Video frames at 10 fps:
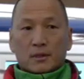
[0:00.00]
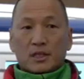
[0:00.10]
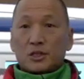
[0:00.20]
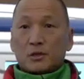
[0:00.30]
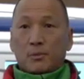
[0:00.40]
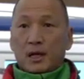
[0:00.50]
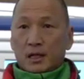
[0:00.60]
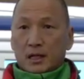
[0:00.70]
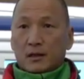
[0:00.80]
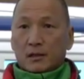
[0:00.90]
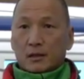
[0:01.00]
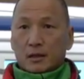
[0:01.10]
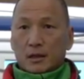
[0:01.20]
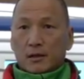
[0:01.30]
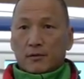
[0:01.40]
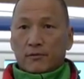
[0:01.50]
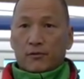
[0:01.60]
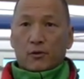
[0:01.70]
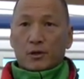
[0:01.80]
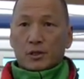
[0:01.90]
dissipating
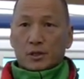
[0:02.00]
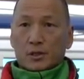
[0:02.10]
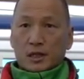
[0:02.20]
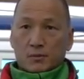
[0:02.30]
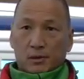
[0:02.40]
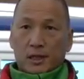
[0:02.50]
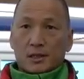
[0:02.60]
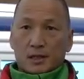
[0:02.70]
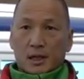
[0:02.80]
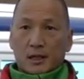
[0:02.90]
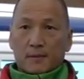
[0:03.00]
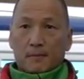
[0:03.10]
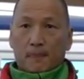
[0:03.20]
force that's placed on it.